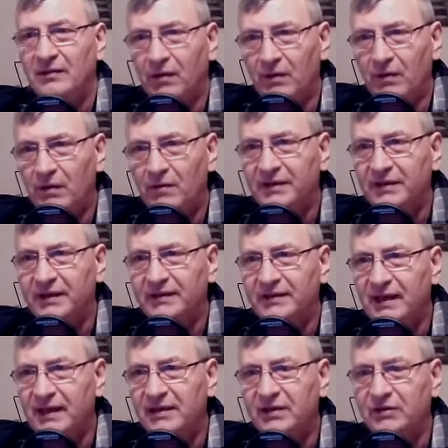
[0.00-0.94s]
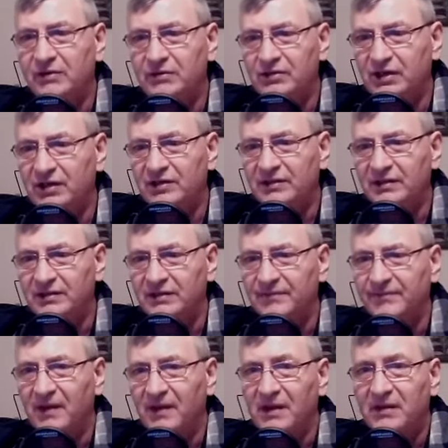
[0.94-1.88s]
Okay, thank you,
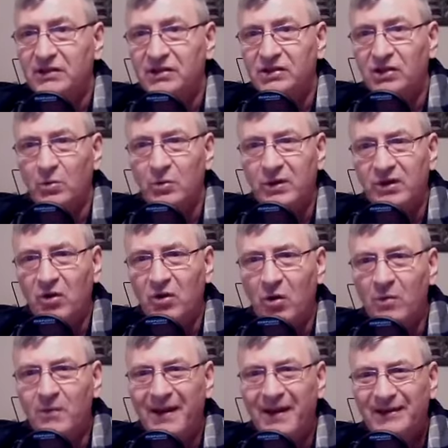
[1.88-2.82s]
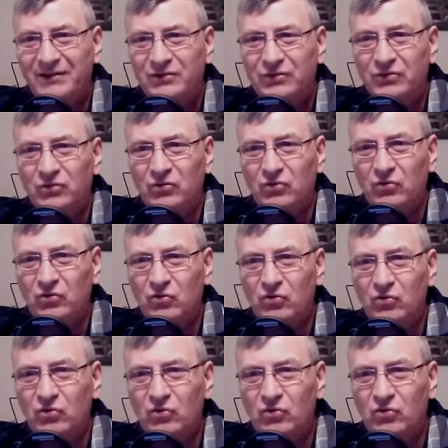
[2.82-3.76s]
Jesus. So we go back
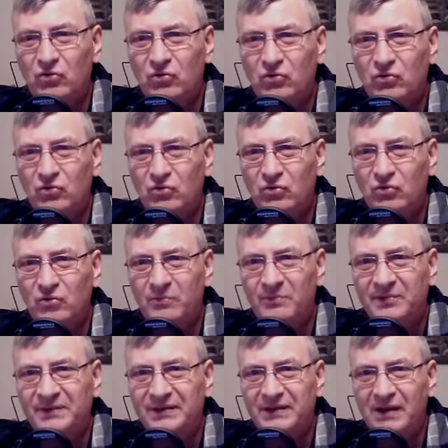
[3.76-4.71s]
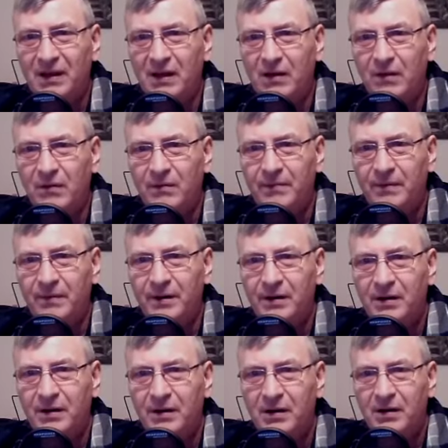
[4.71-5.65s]
to Psalm
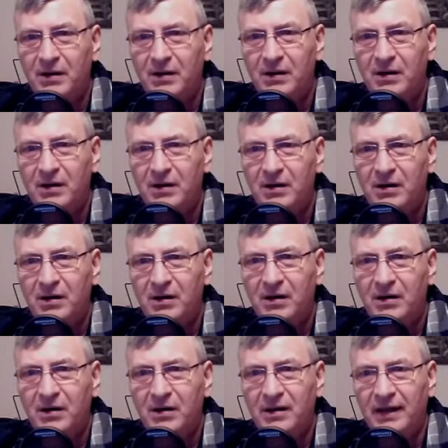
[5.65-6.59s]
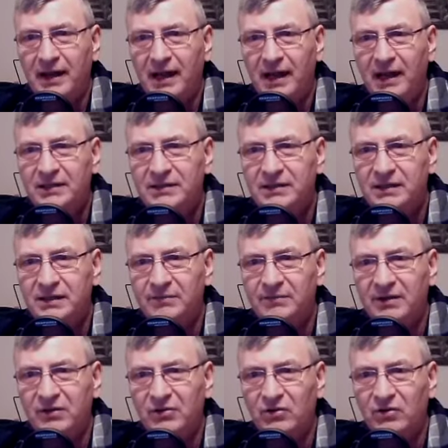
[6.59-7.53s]

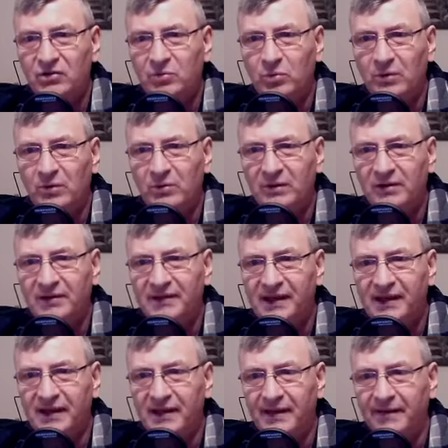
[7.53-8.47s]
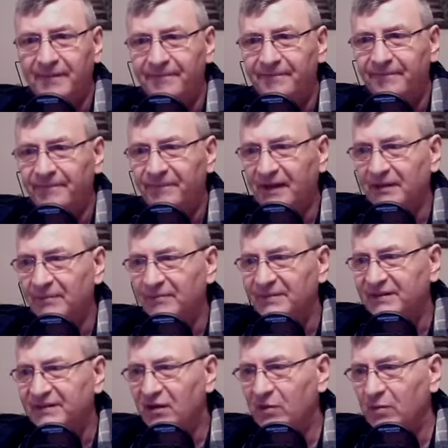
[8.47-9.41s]
eighteen because we were there
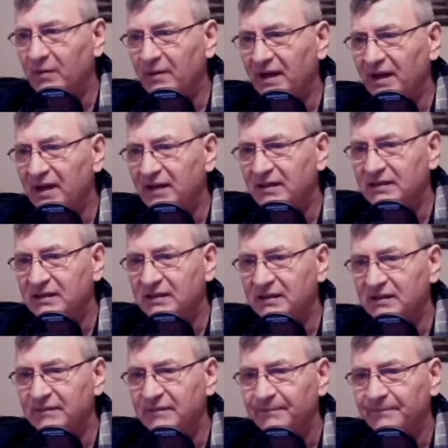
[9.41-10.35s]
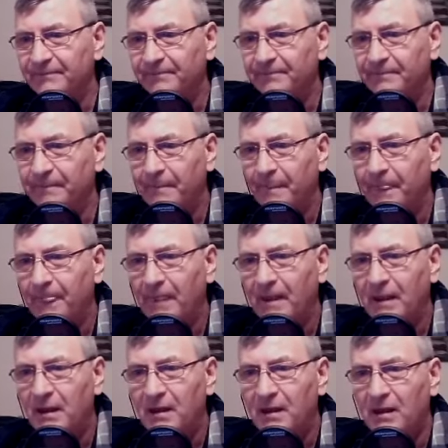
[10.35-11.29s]
in Psalm eighteen.
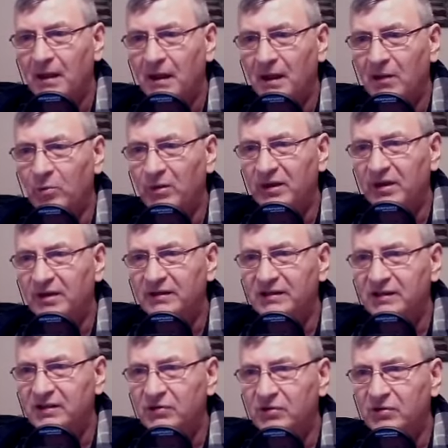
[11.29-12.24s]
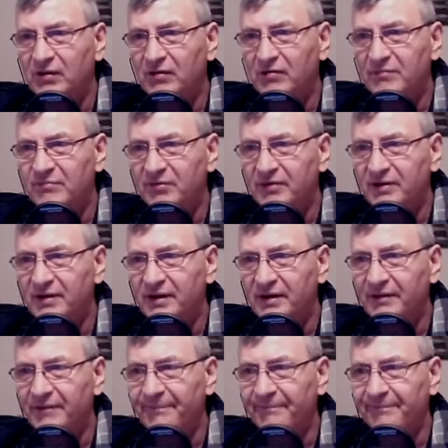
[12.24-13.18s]
And we continue our
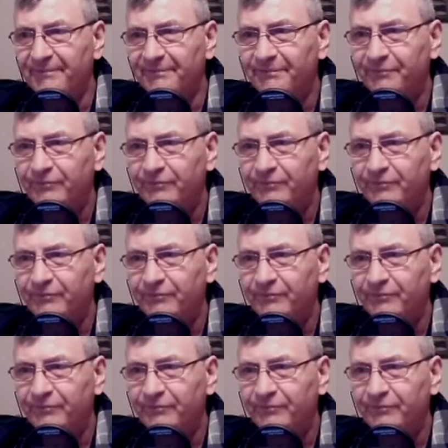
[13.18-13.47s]
prayer.